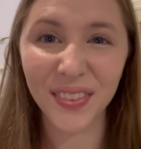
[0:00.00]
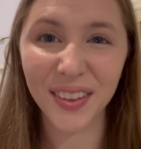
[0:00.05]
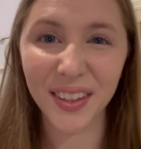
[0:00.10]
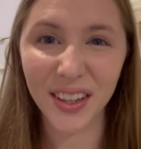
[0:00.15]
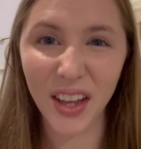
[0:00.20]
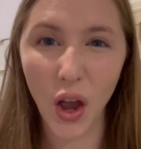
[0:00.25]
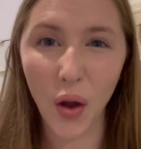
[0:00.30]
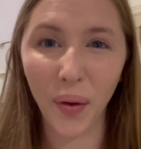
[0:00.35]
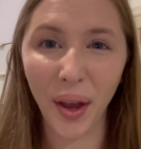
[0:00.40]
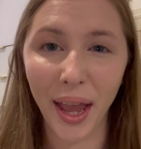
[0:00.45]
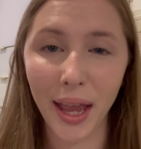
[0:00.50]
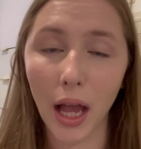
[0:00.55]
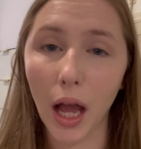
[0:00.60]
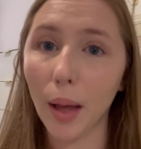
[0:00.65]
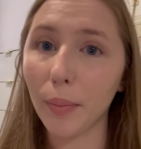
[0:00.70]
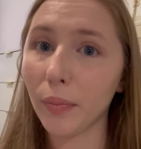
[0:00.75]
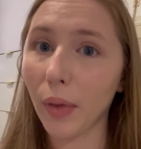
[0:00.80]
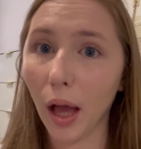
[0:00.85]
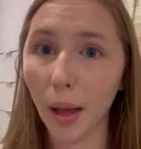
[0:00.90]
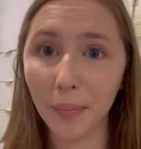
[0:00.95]
Okay,
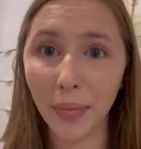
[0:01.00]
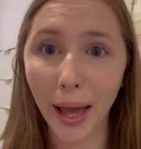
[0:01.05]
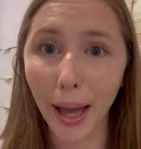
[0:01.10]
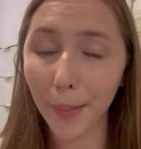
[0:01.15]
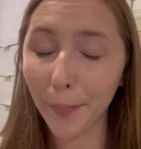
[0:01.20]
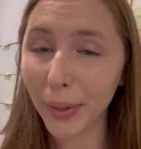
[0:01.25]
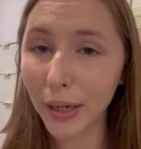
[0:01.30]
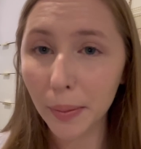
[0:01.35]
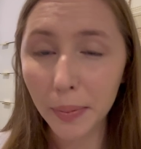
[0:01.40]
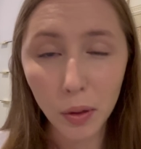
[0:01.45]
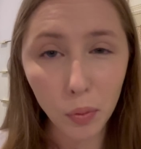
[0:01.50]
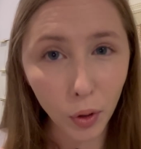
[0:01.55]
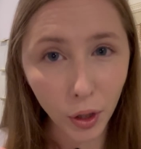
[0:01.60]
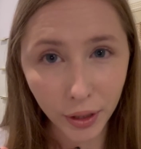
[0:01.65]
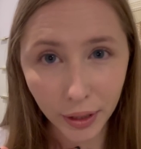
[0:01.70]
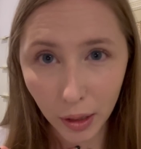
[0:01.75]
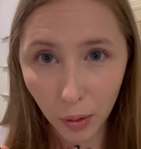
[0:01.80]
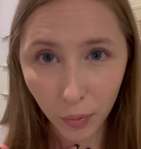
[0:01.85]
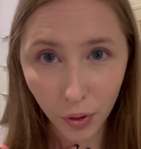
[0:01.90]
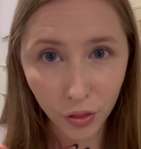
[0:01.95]
I'm happy to be
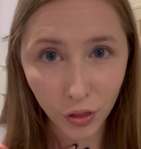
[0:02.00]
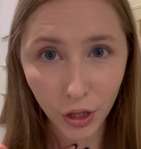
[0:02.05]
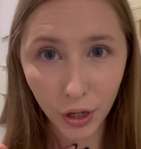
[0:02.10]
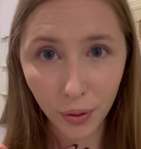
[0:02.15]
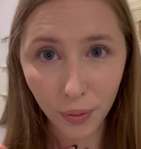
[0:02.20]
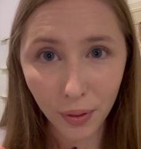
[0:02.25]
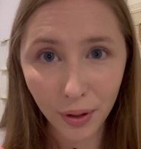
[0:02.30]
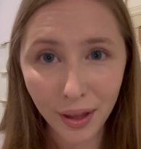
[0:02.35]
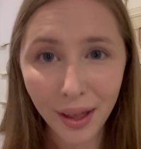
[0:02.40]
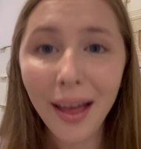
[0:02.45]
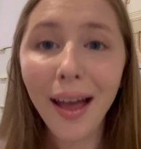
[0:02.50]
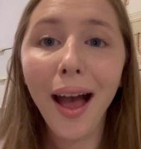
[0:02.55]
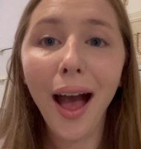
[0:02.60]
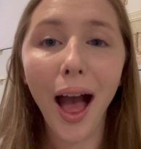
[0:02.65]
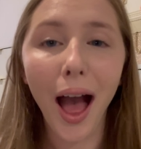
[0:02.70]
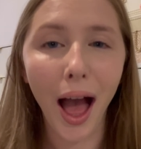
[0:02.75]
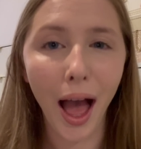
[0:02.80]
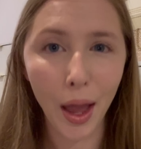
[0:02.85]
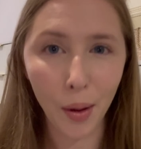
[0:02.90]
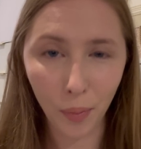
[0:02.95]
working with you.
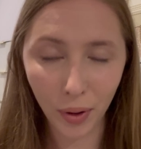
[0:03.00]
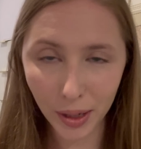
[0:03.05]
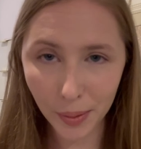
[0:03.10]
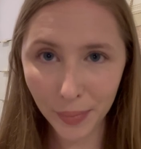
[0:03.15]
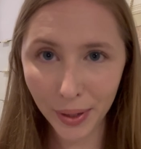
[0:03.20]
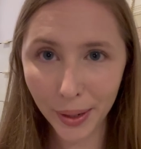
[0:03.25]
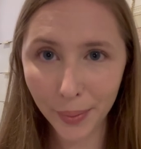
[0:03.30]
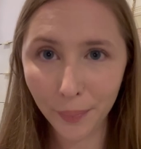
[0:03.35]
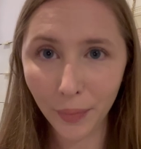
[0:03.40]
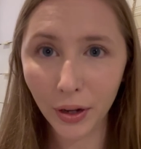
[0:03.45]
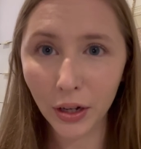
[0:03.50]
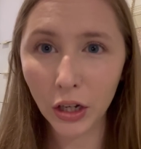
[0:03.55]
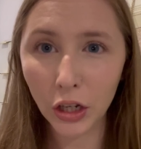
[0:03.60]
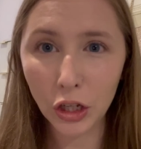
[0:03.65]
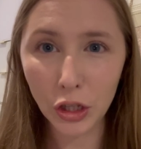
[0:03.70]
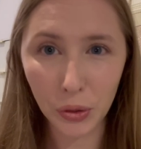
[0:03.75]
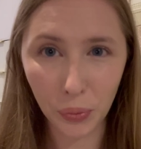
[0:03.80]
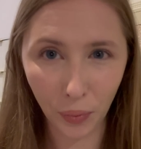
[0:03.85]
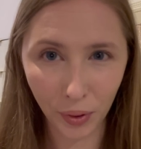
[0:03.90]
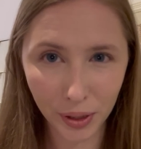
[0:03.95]
I want to make money,
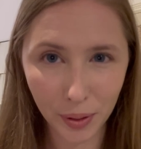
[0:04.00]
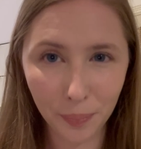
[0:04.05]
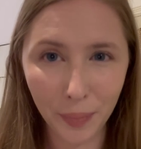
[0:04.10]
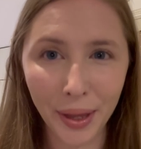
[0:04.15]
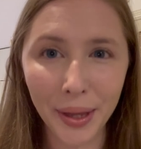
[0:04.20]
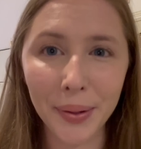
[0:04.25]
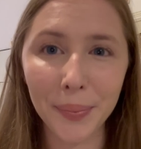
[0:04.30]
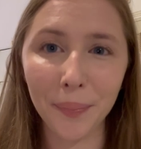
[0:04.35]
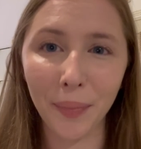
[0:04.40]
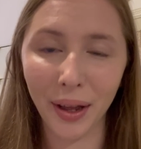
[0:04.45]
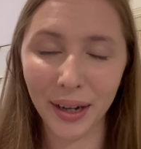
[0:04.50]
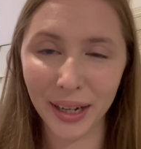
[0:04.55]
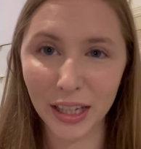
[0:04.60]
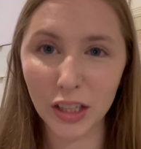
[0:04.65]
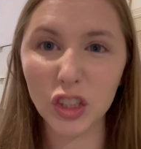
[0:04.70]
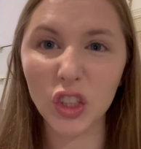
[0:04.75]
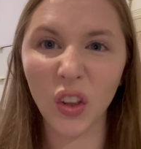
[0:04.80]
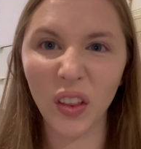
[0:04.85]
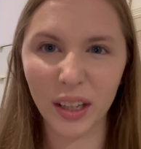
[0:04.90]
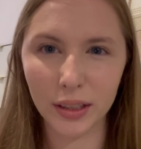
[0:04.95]
you want to make money,
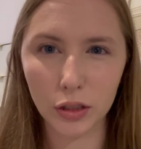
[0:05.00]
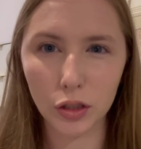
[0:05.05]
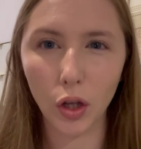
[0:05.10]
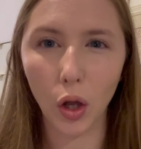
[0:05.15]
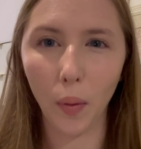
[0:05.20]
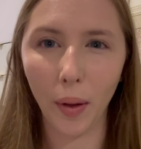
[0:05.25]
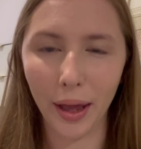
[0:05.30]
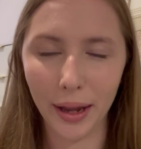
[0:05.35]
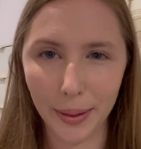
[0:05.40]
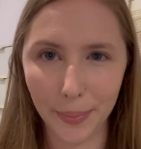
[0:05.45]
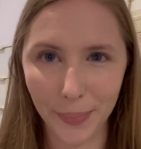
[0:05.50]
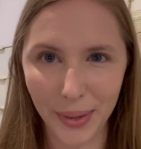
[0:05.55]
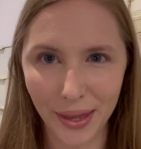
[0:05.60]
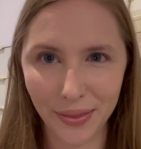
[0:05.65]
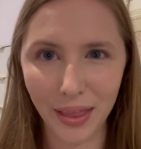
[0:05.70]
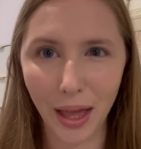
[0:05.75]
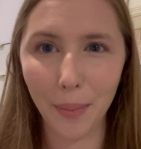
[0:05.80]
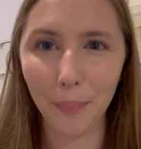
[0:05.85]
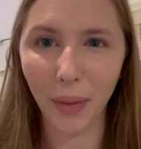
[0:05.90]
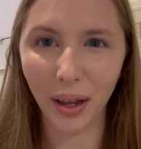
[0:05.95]
so let's go ahead and make
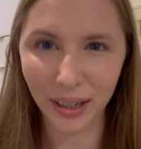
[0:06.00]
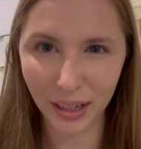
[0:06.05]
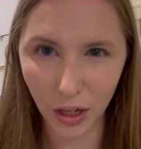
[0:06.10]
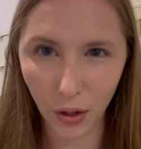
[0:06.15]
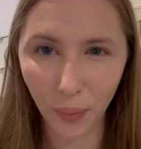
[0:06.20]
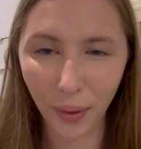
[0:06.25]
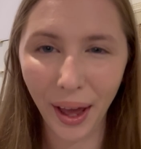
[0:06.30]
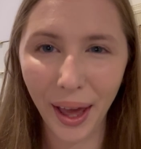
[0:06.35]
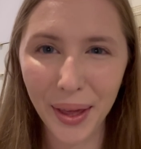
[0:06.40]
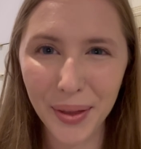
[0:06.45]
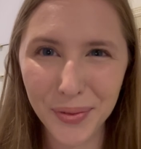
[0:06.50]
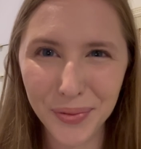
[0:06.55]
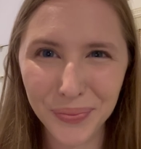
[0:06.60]
that money, okay?